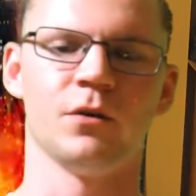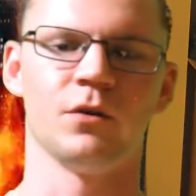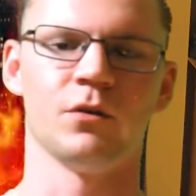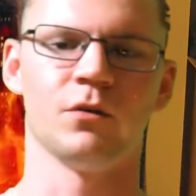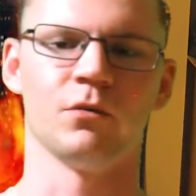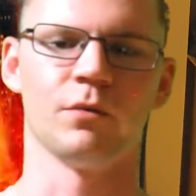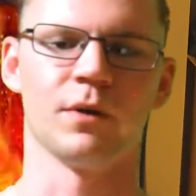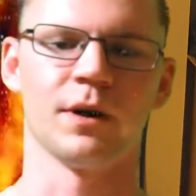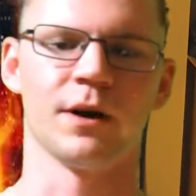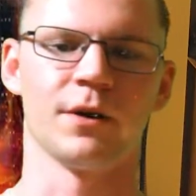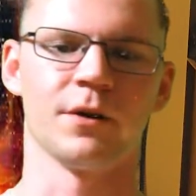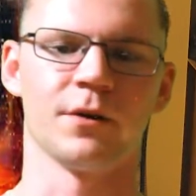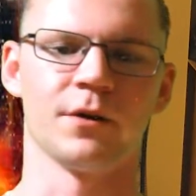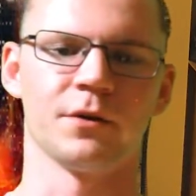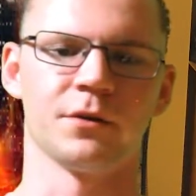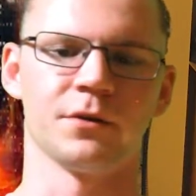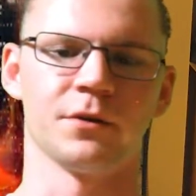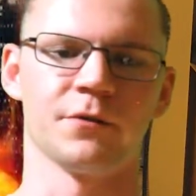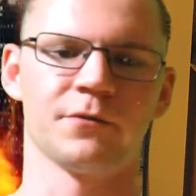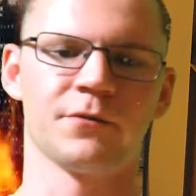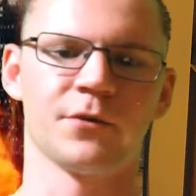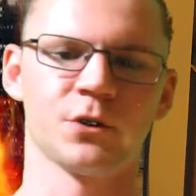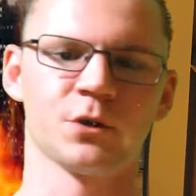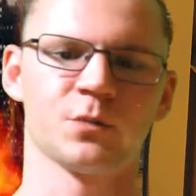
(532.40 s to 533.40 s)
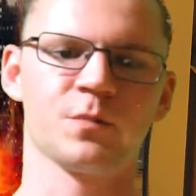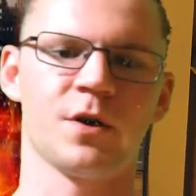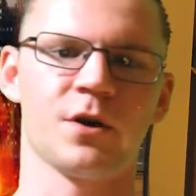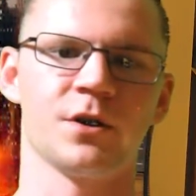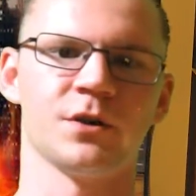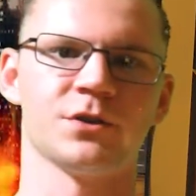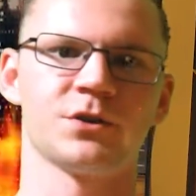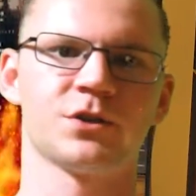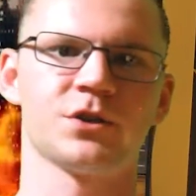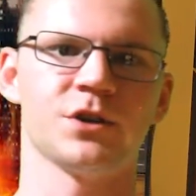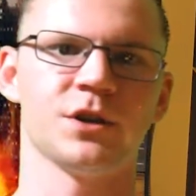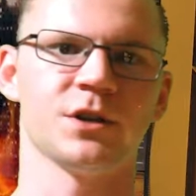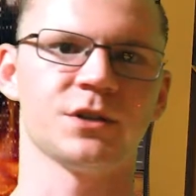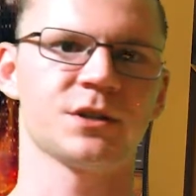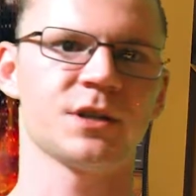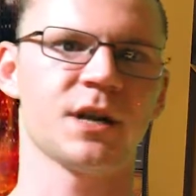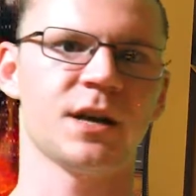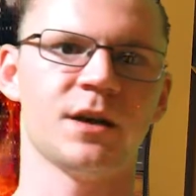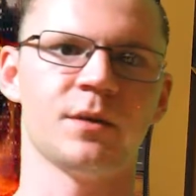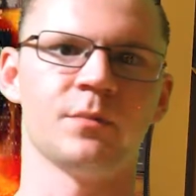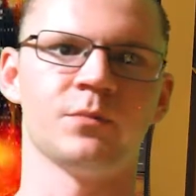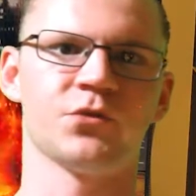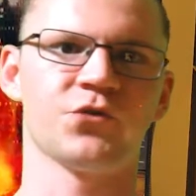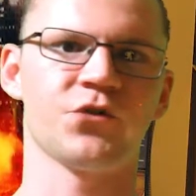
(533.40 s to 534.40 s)
where the first part is just
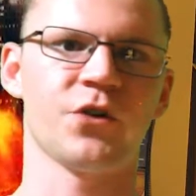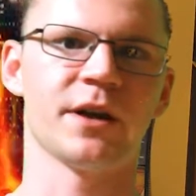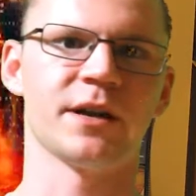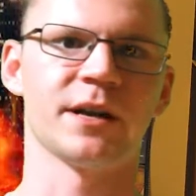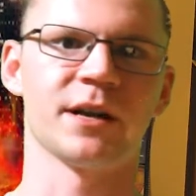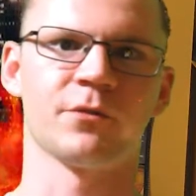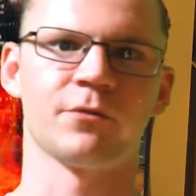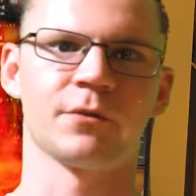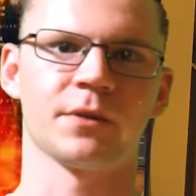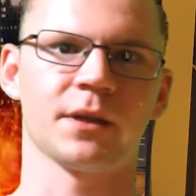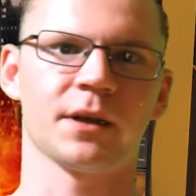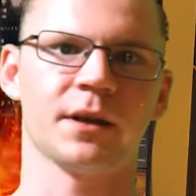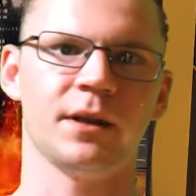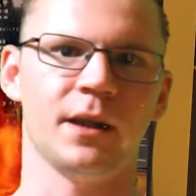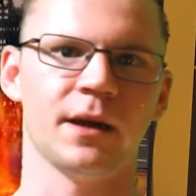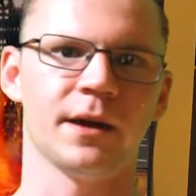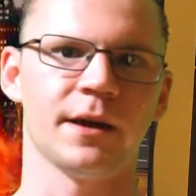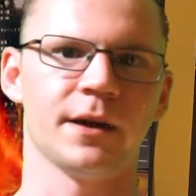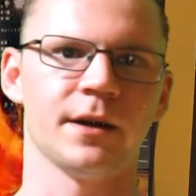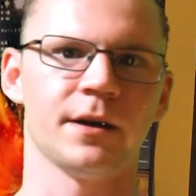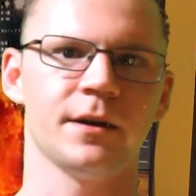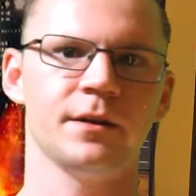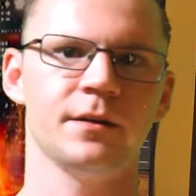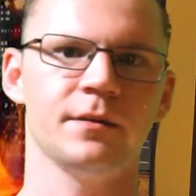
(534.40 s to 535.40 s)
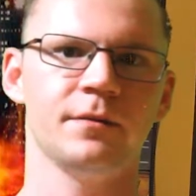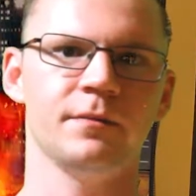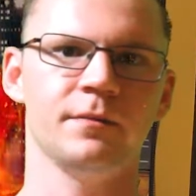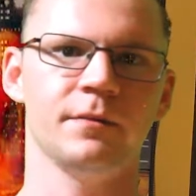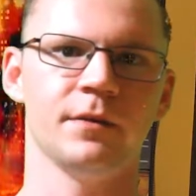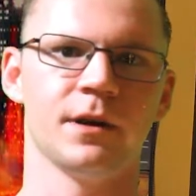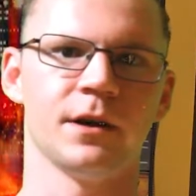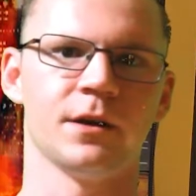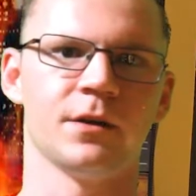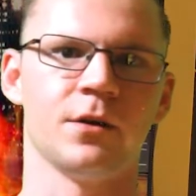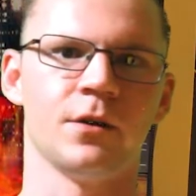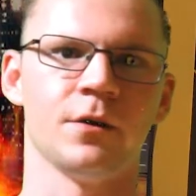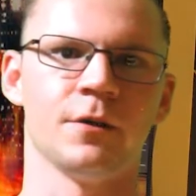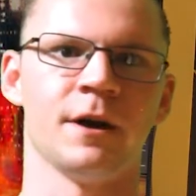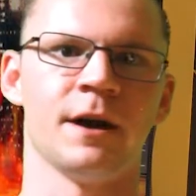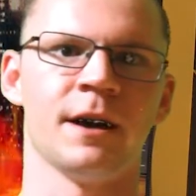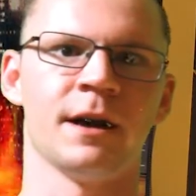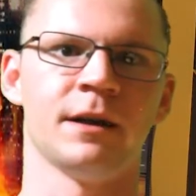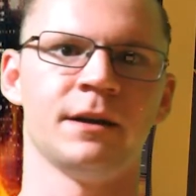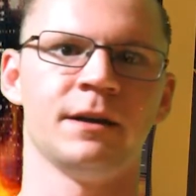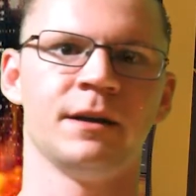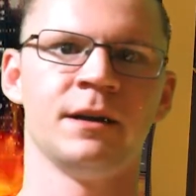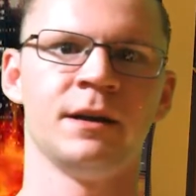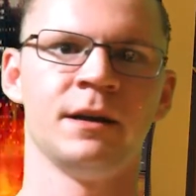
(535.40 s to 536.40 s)
him training with the clan and all
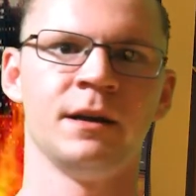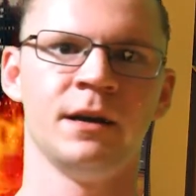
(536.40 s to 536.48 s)
that,